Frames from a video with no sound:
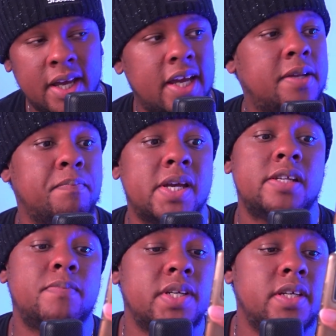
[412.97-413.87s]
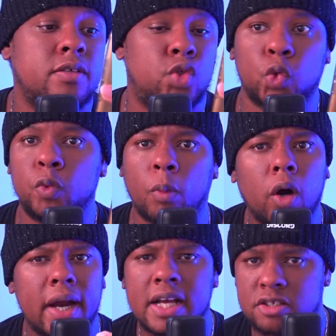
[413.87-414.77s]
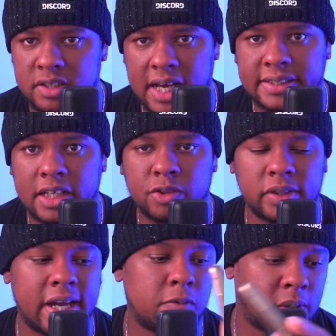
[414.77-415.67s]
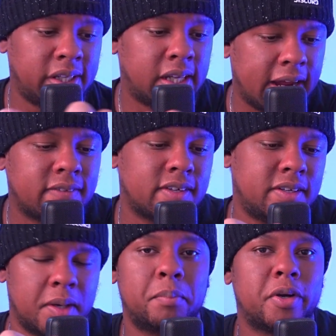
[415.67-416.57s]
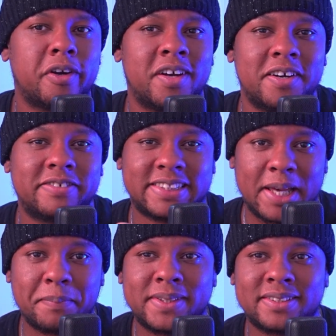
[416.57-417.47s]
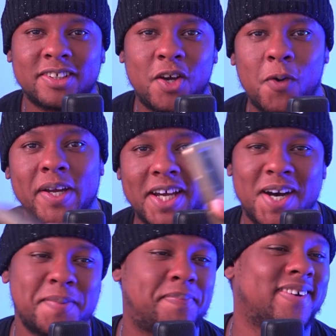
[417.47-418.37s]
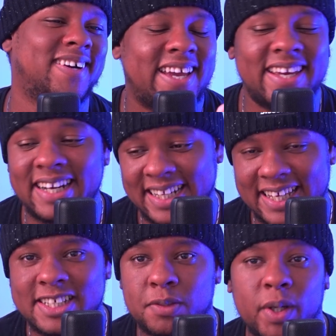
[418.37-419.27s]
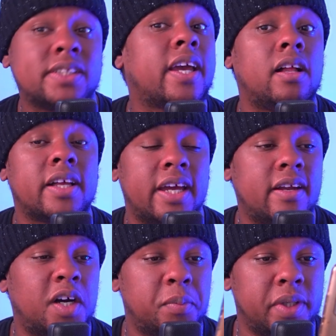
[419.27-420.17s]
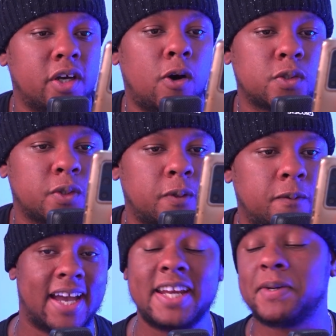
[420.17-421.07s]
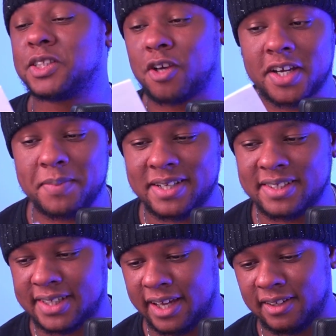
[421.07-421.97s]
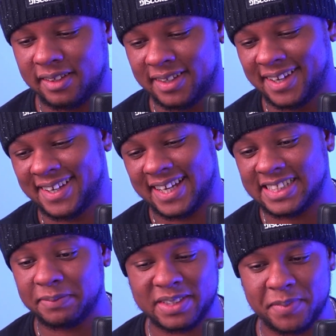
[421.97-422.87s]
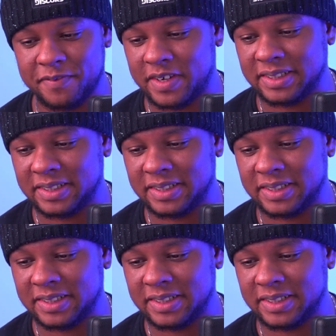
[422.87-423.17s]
it made me do more exercise actually. I really like the number of steps going up, and I think a smart scale can help me also. Anyways, talking about the scale, it seems to be very